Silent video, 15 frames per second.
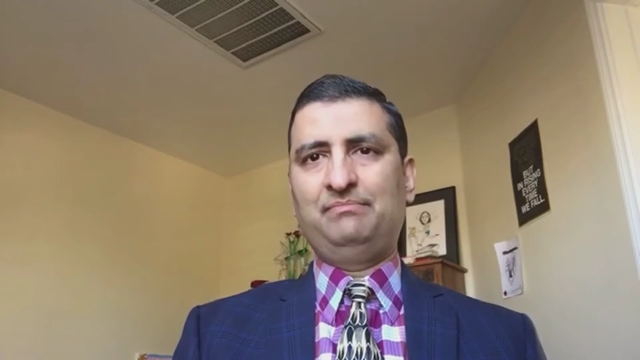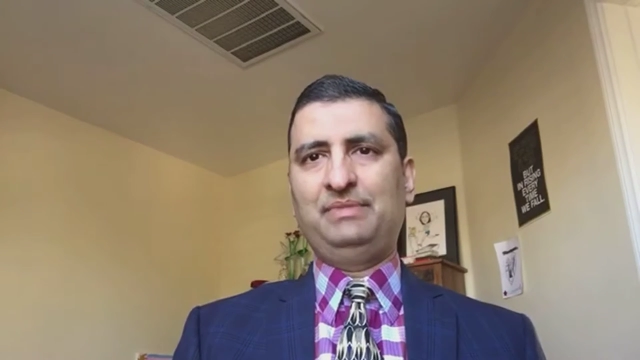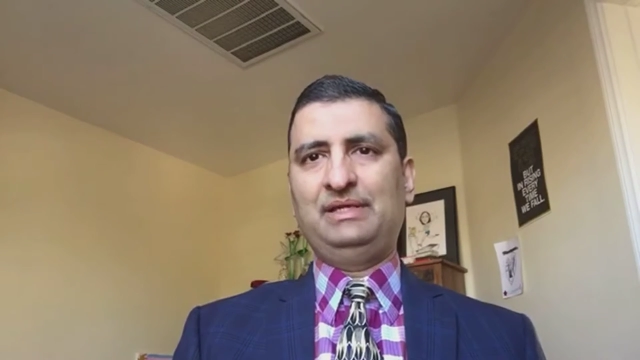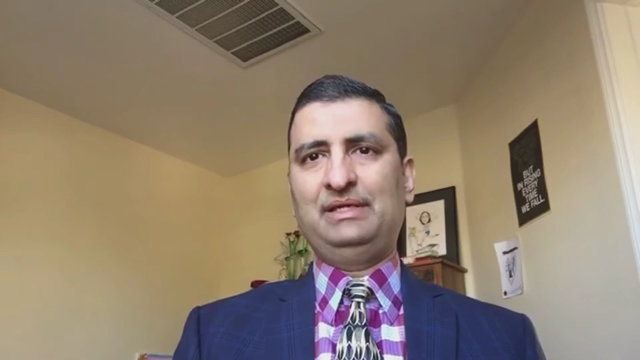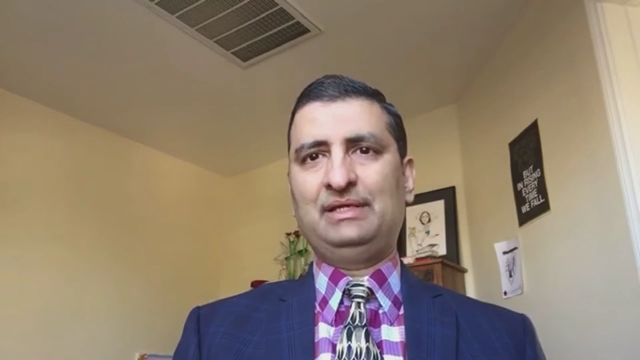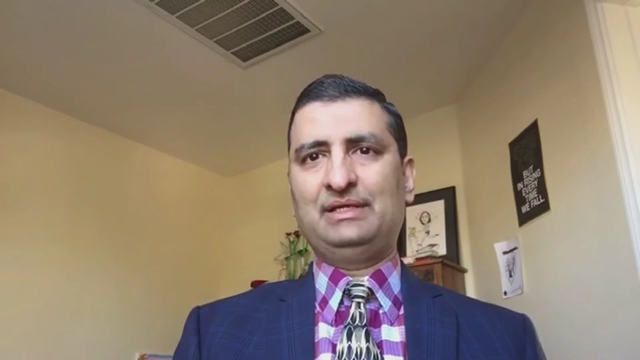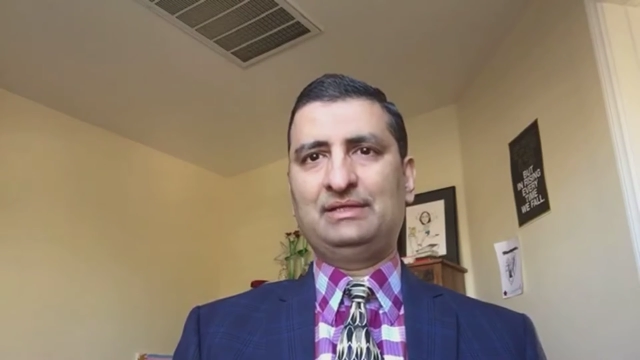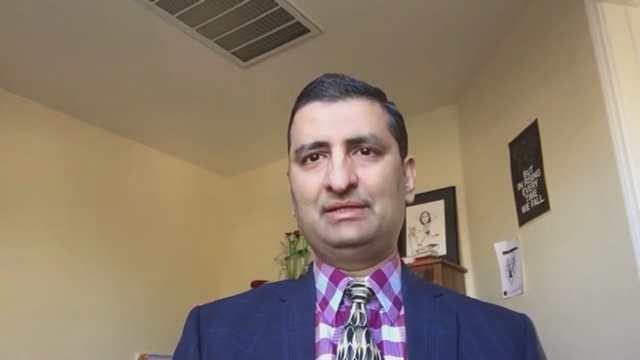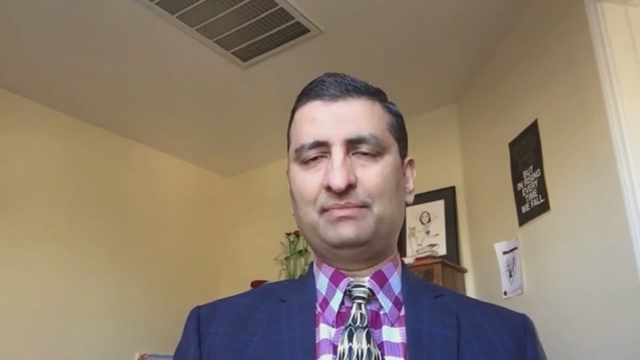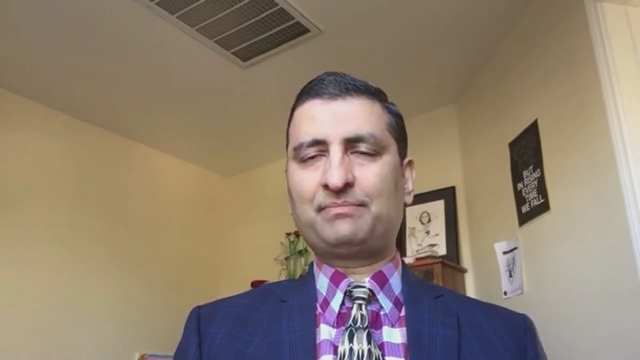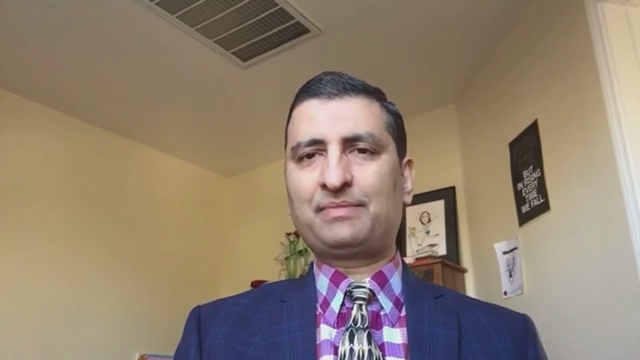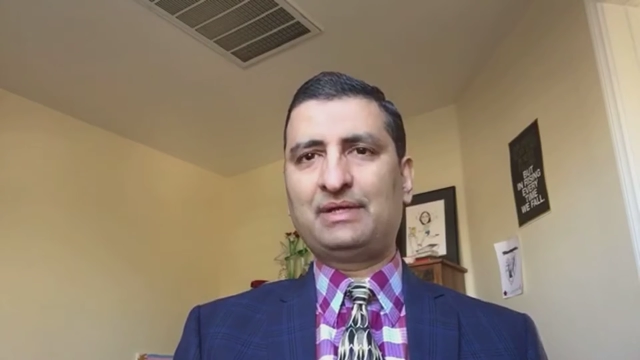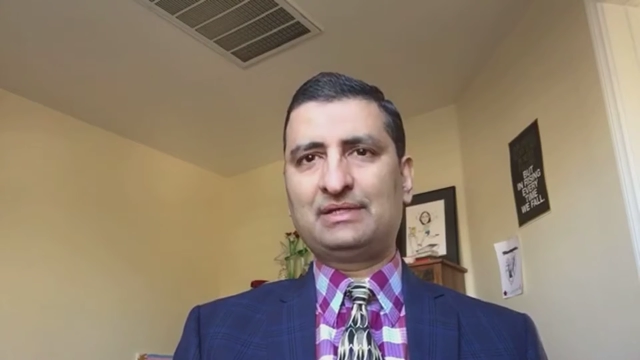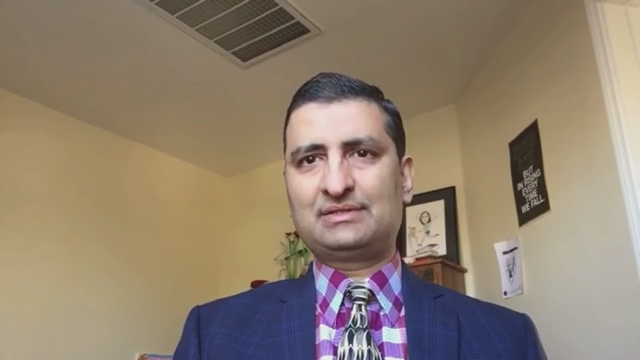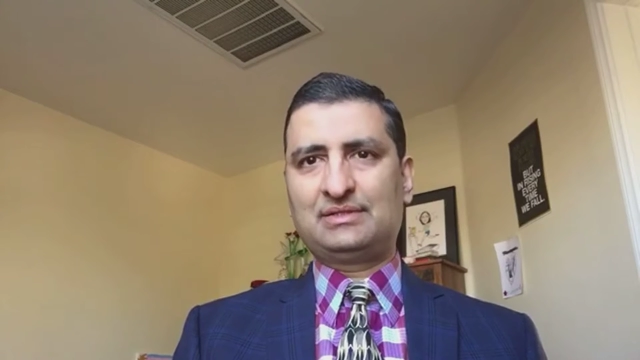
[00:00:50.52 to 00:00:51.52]
being in the
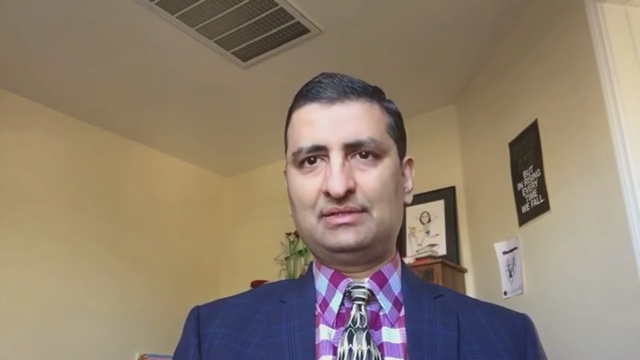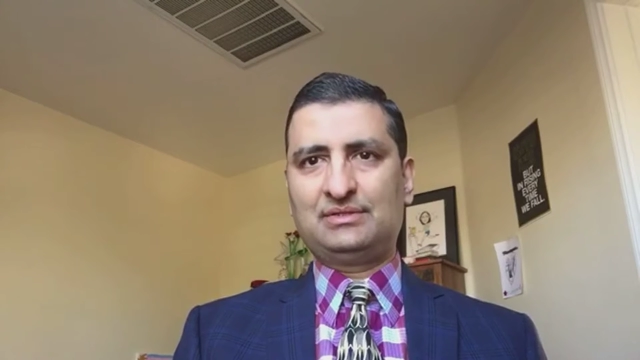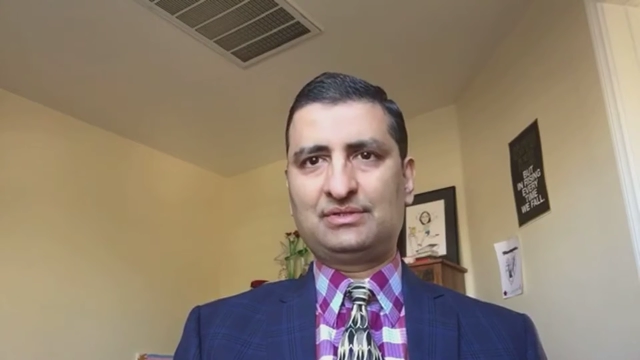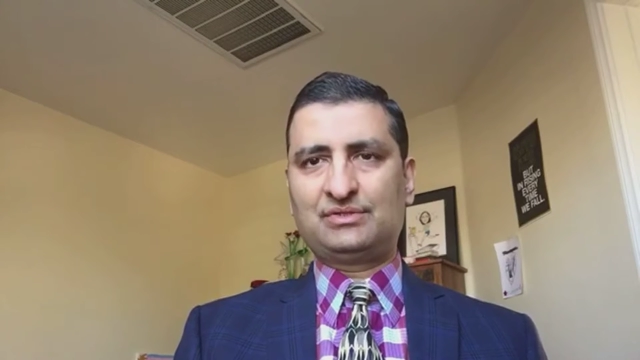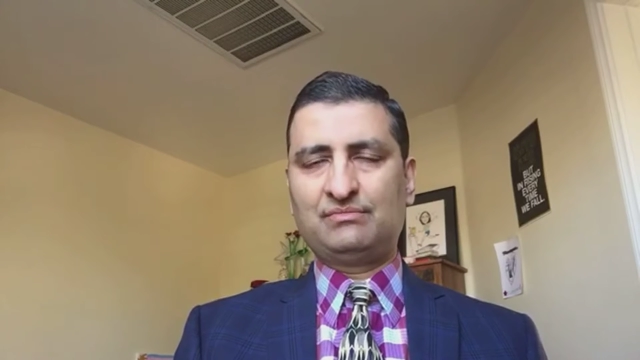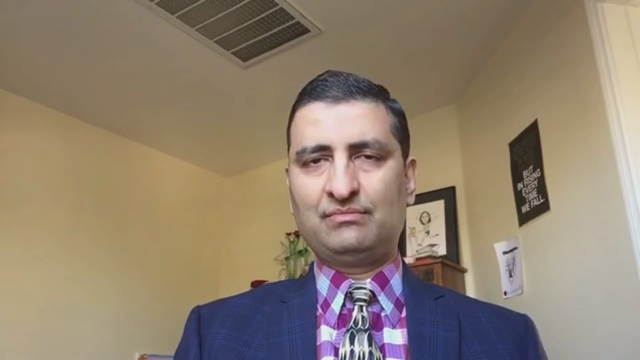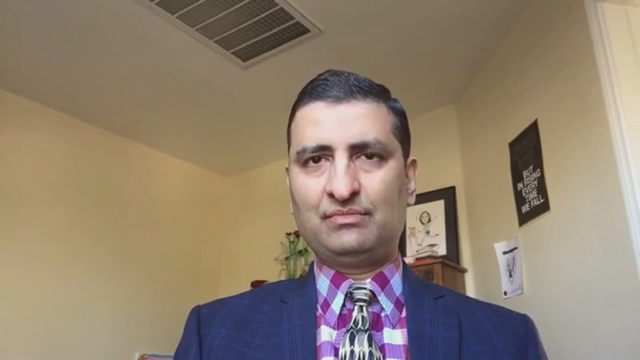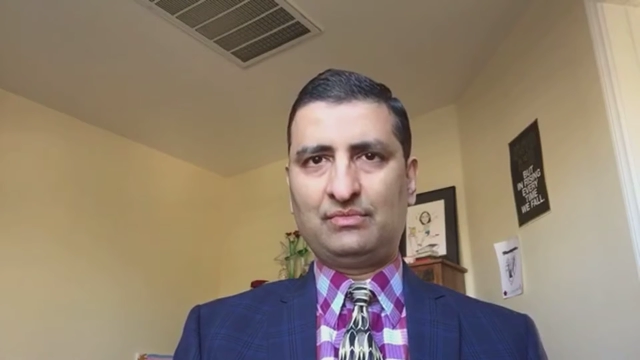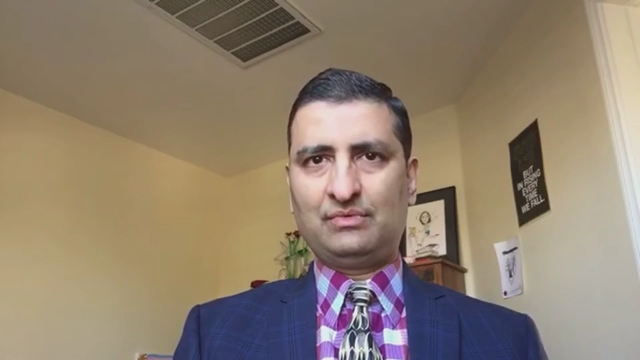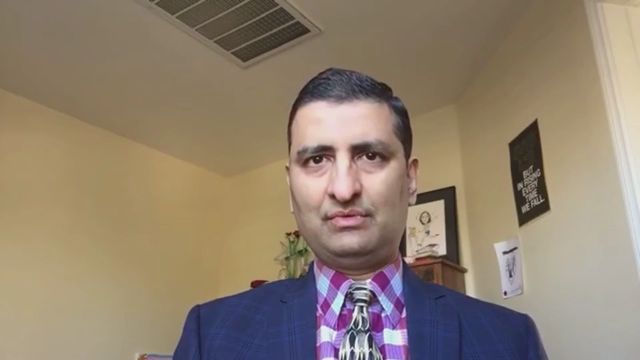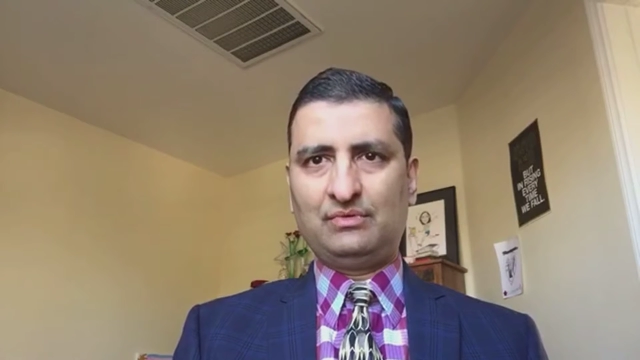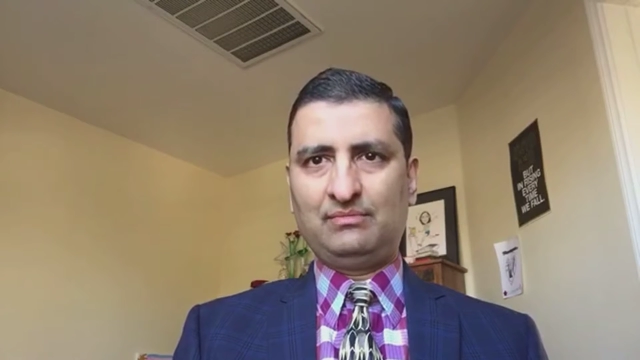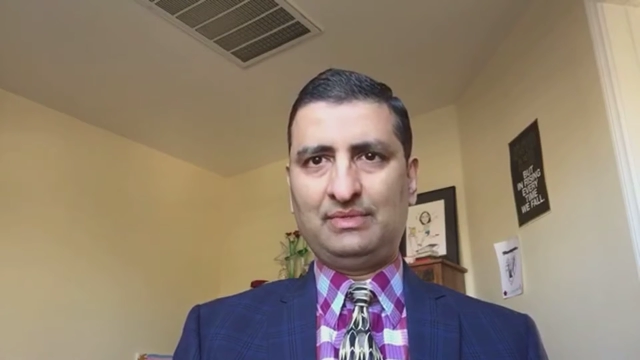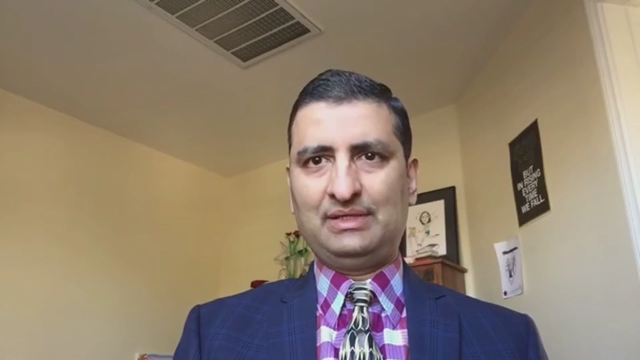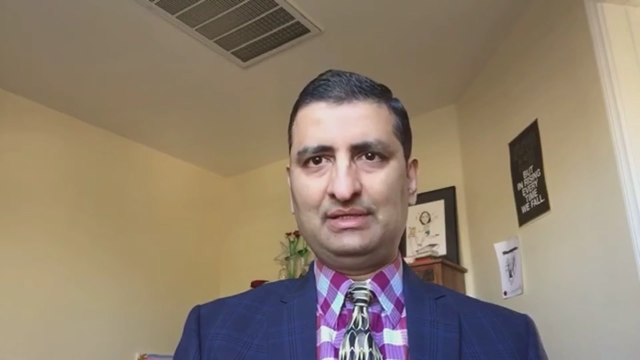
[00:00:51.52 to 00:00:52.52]
present
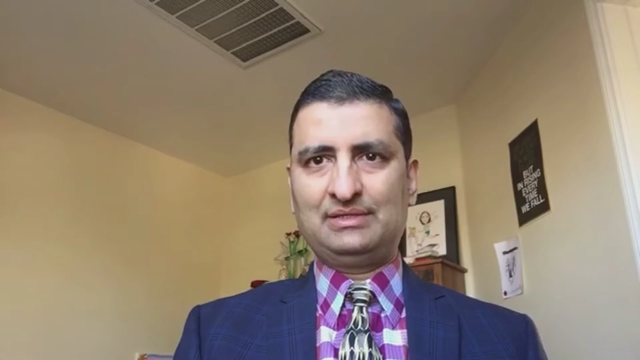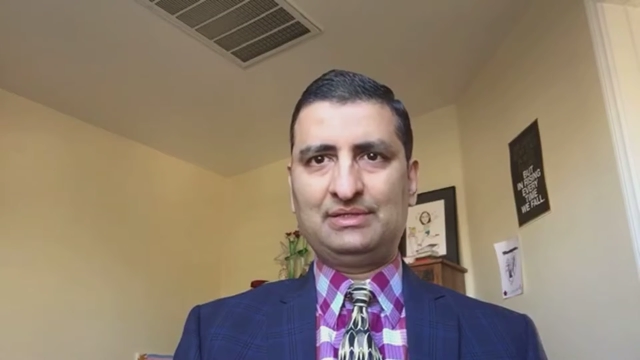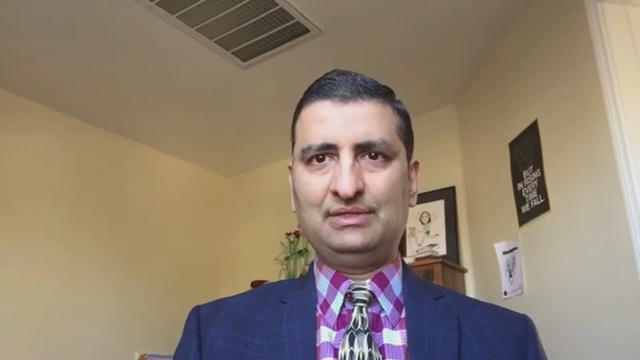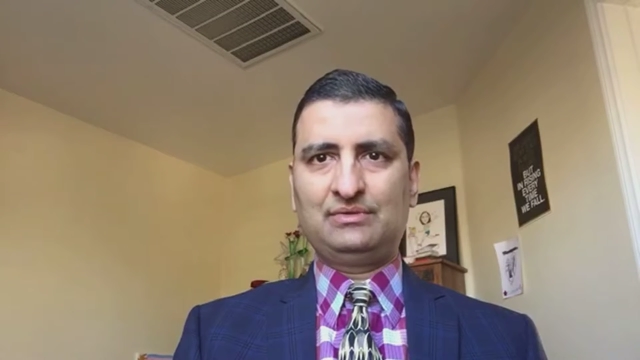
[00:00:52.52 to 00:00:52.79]
moment.